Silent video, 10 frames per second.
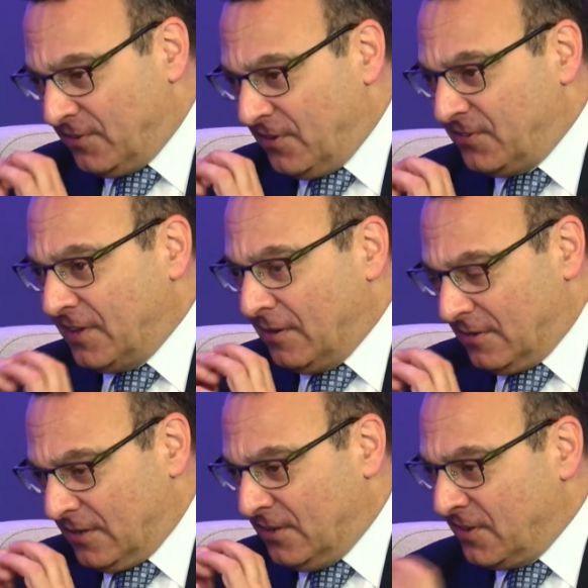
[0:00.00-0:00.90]
Is the stent
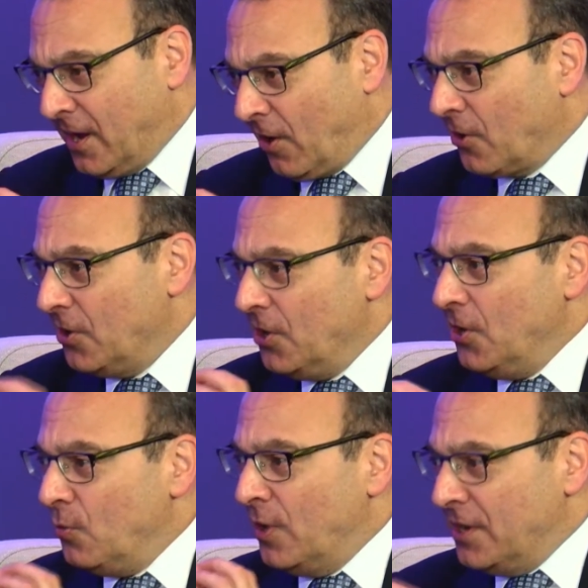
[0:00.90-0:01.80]
is there
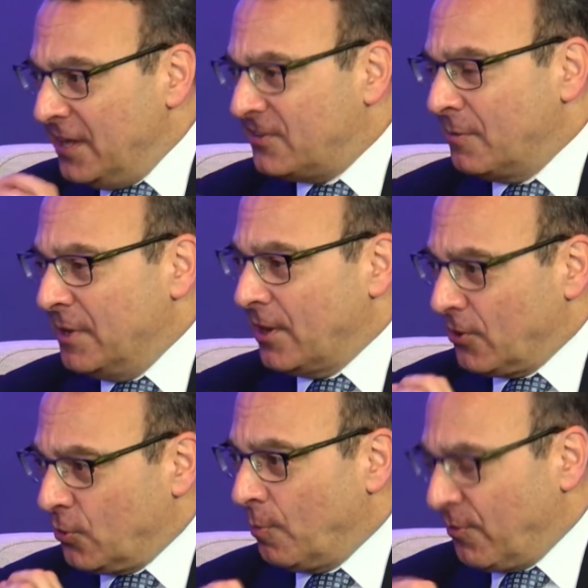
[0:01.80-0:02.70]
when it needs to be there
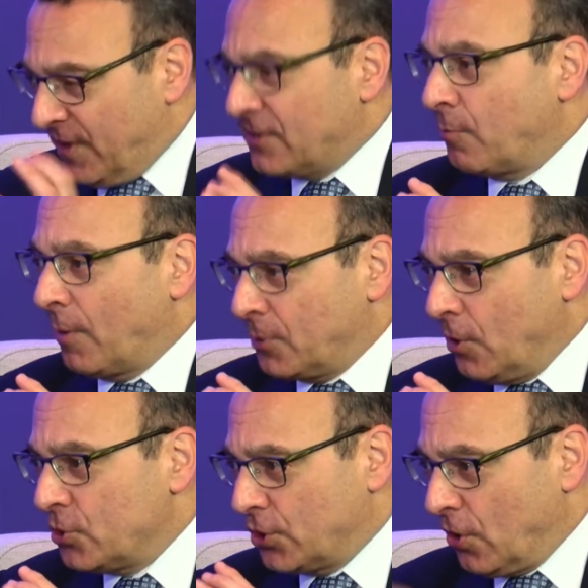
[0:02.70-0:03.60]
to prevent abrupt
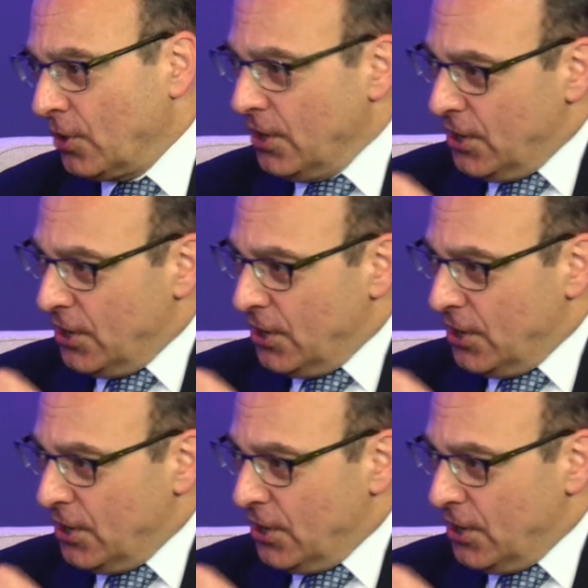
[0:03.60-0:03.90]
closure,